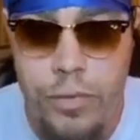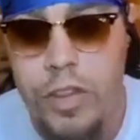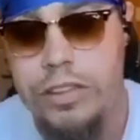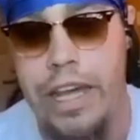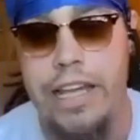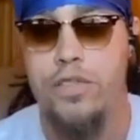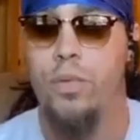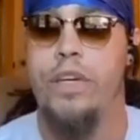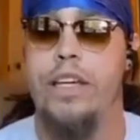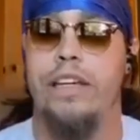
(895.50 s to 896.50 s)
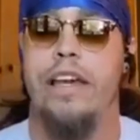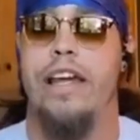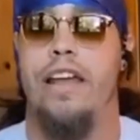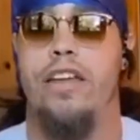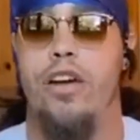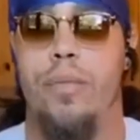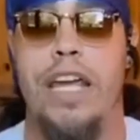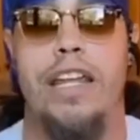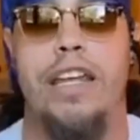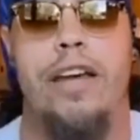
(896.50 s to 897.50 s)
last week. And, you know,
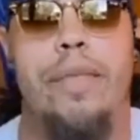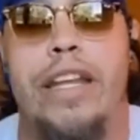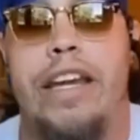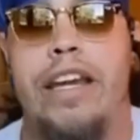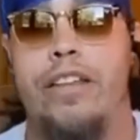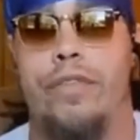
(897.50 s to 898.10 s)
me and Nina have been together